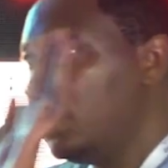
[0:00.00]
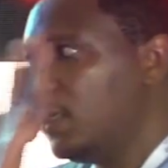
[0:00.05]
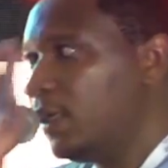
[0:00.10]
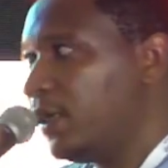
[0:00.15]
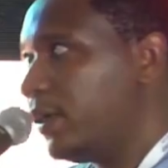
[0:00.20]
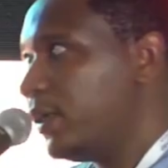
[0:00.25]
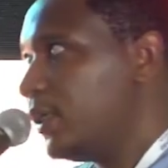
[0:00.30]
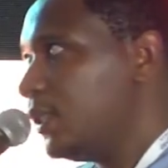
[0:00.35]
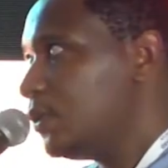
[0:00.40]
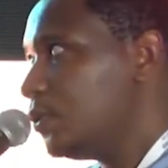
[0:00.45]

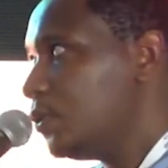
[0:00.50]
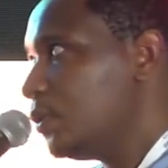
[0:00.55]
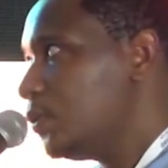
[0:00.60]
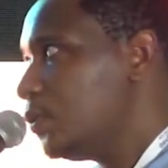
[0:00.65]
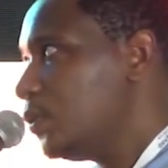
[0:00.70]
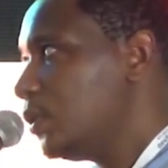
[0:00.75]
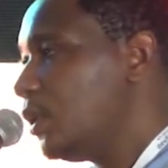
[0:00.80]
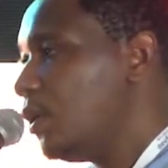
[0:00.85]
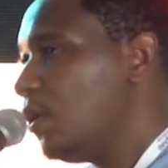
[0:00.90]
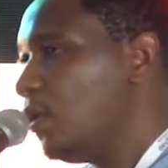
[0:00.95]
create what
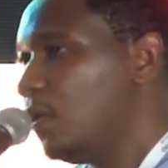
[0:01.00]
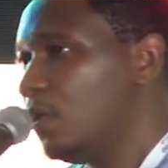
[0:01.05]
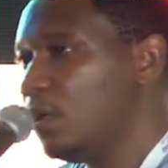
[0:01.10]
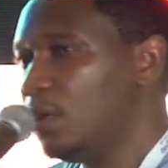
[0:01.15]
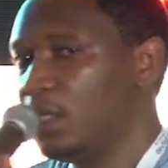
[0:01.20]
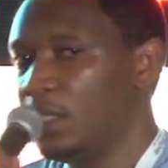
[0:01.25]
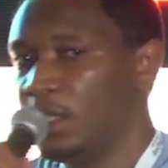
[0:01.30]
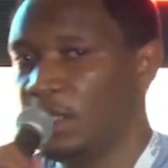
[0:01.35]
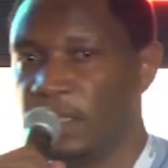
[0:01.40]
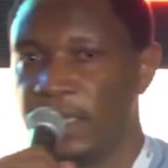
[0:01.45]
we
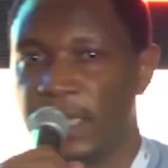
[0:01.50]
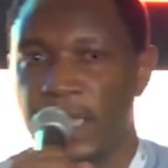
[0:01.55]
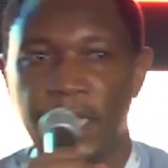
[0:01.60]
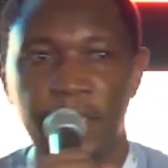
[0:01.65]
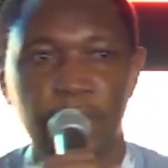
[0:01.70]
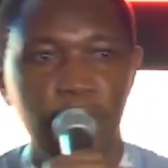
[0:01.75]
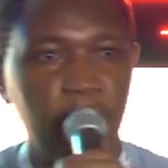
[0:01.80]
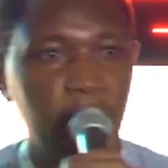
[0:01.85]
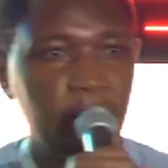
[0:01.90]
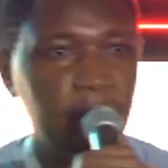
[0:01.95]
call a
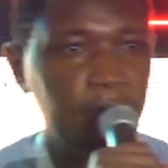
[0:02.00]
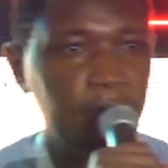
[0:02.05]
Docker